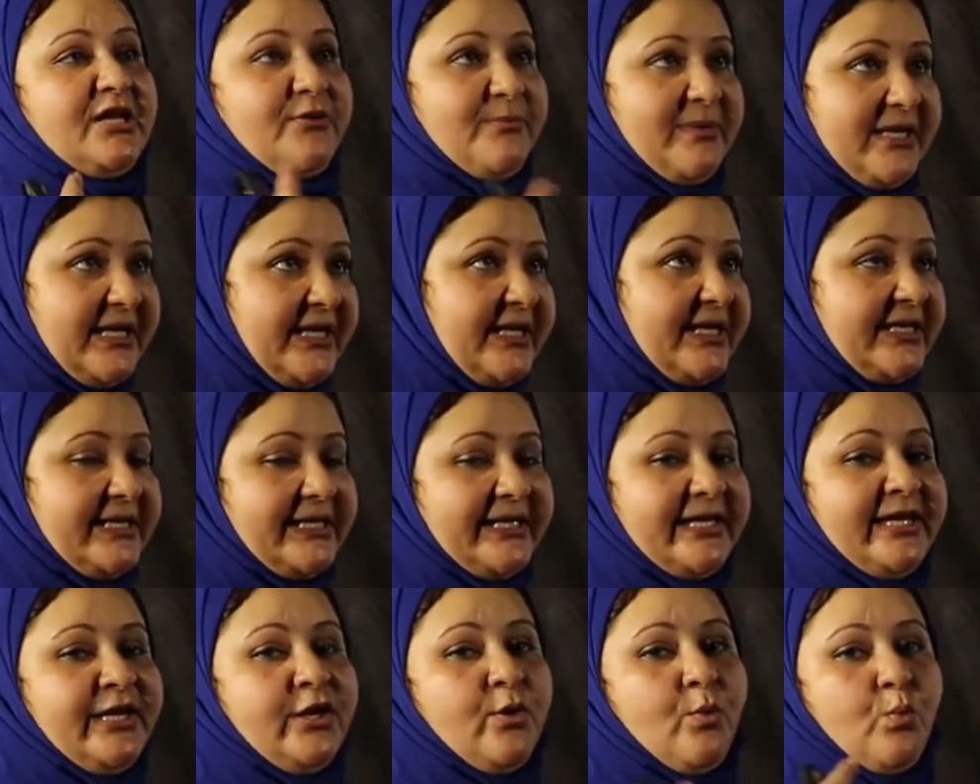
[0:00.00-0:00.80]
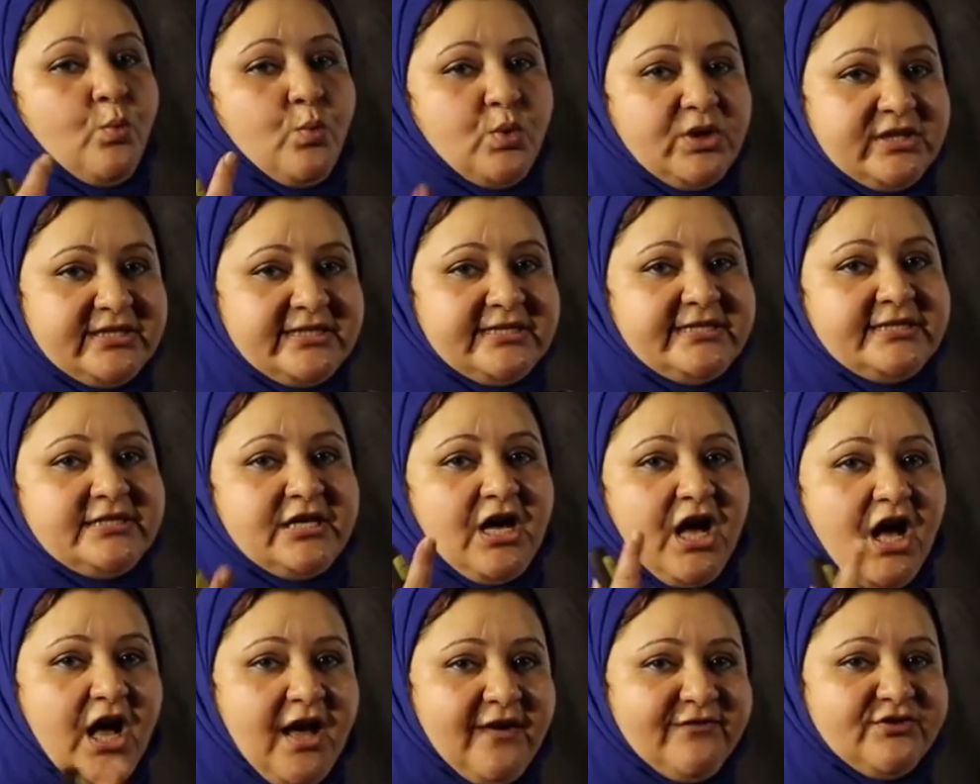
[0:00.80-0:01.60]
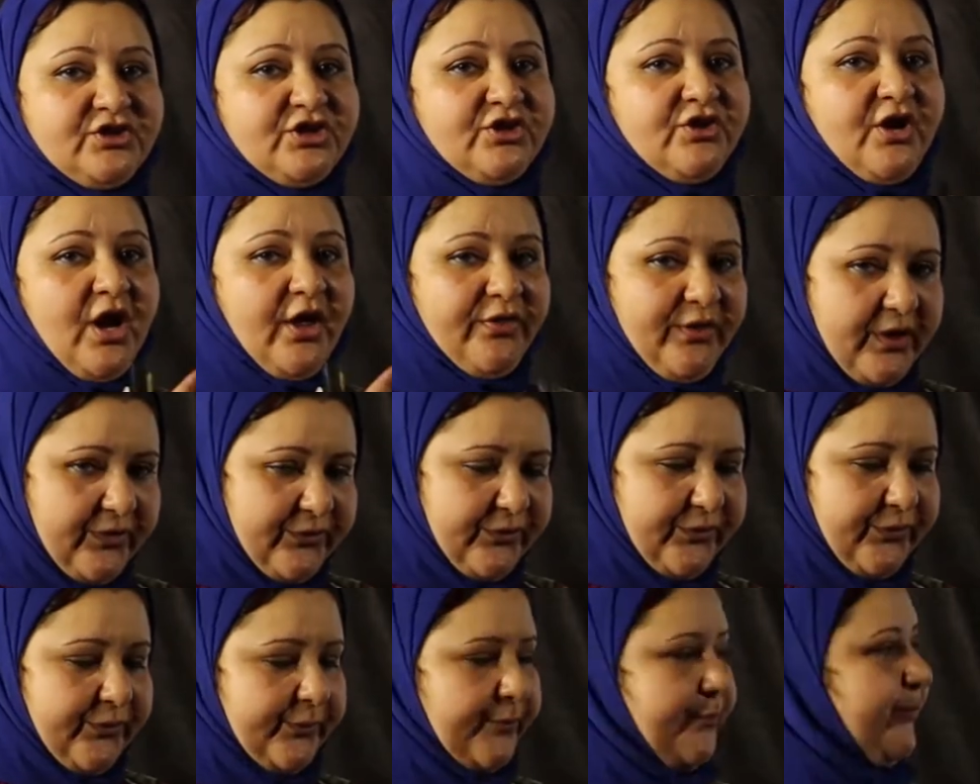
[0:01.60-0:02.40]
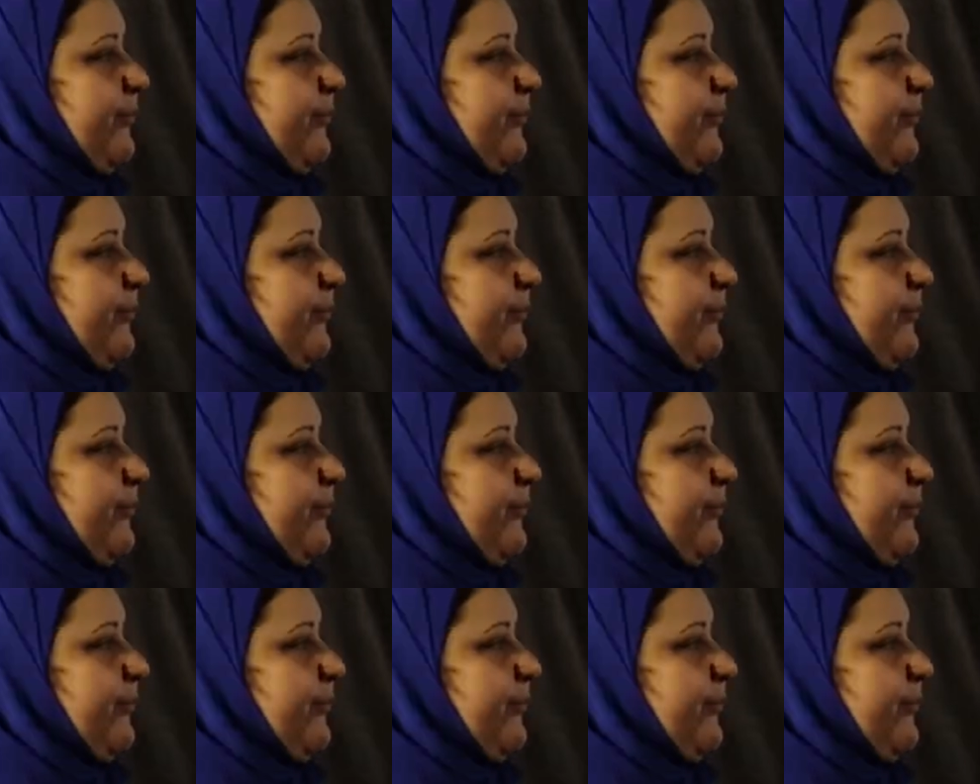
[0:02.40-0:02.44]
immediately one after another.